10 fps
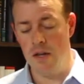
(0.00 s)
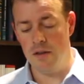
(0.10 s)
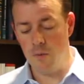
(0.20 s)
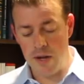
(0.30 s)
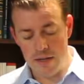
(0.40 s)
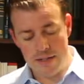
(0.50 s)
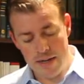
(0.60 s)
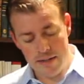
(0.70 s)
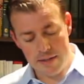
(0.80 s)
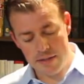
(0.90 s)
The way you
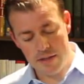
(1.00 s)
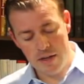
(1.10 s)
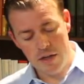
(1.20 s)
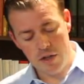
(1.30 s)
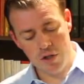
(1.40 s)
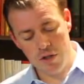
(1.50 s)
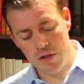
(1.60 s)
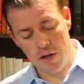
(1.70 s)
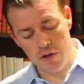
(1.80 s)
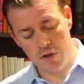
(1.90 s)
take this is you
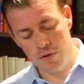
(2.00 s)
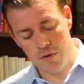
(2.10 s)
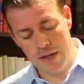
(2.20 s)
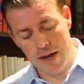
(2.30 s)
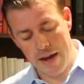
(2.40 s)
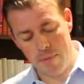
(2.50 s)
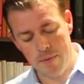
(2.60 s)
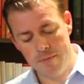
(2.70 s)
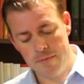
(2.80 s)
just unscrew the cap.